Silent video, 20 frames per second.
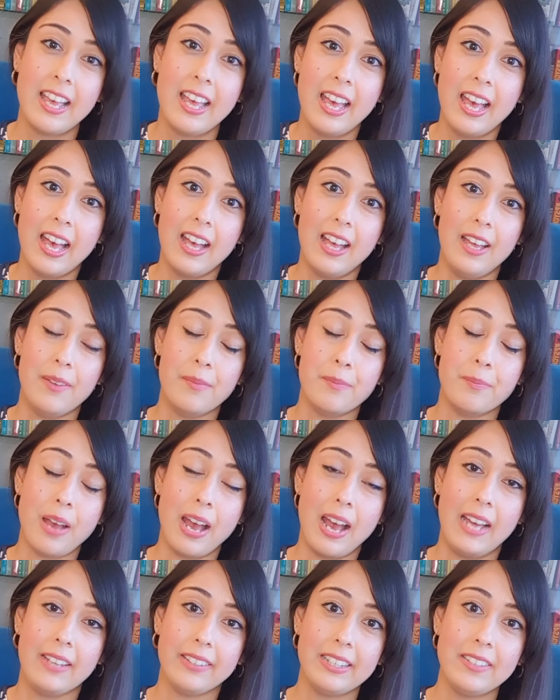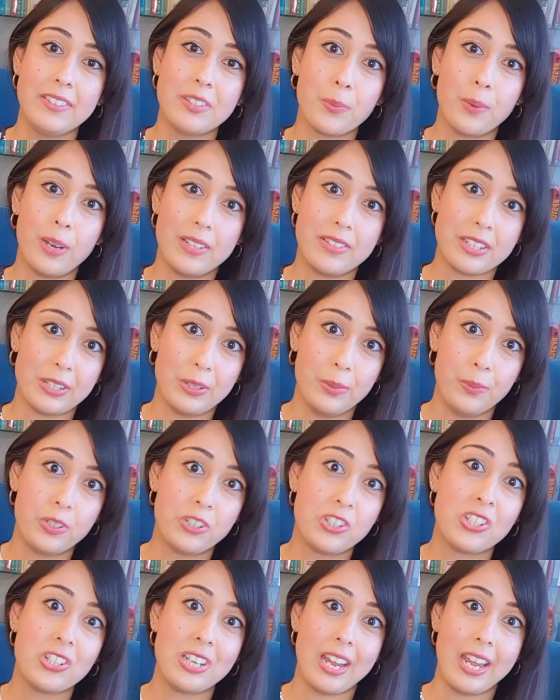um, and these are words that you would
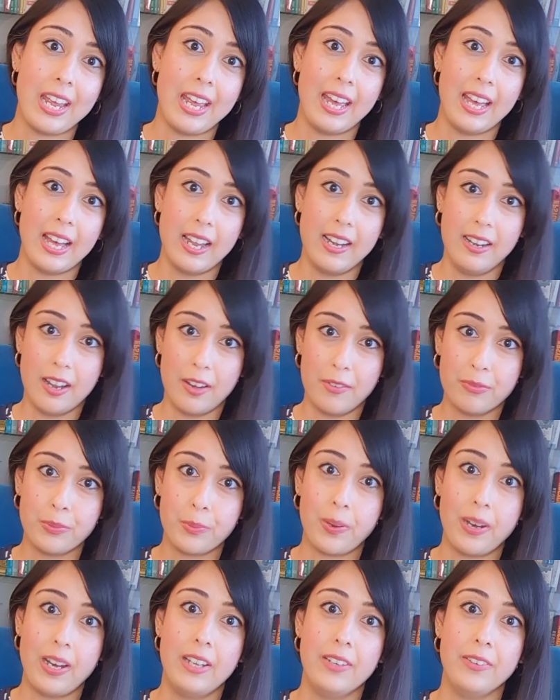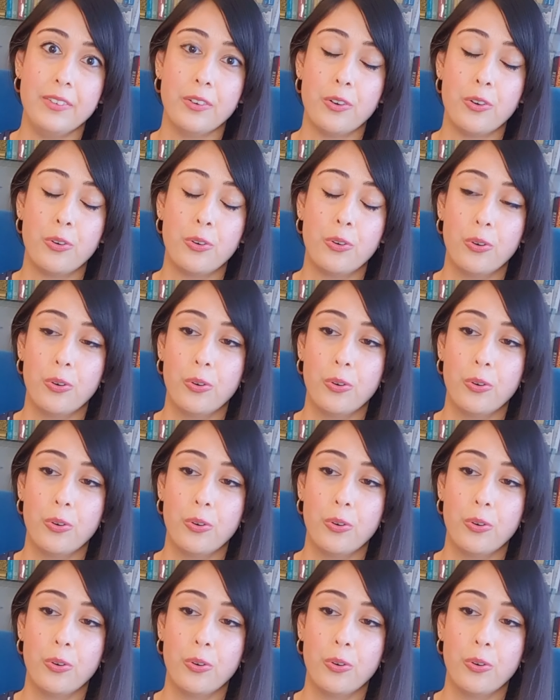share a loved one